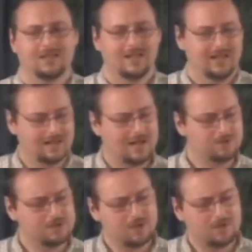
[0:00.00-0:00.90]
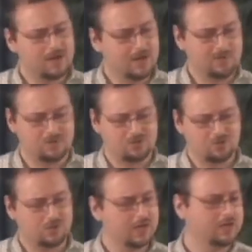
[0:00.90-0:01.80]
And, and I was already, I was
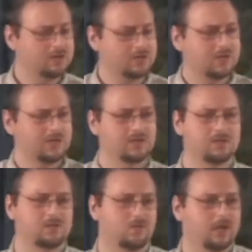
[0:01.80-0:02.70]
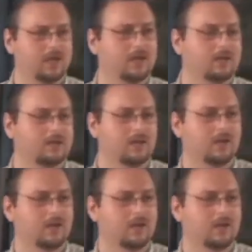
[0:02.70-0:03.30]
drenched in sweat.